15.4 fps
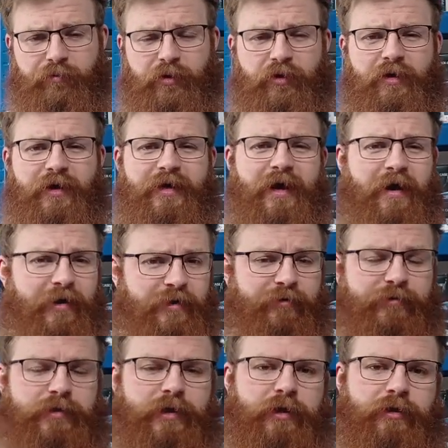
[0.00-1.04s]
but you can kind
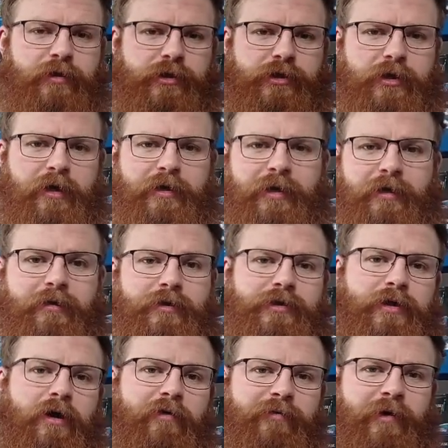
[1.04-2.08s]
of see the
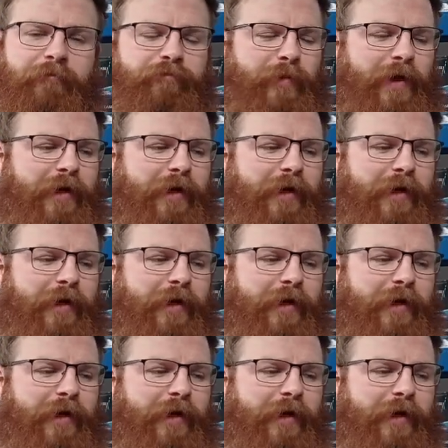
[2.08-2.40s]
shininess of it,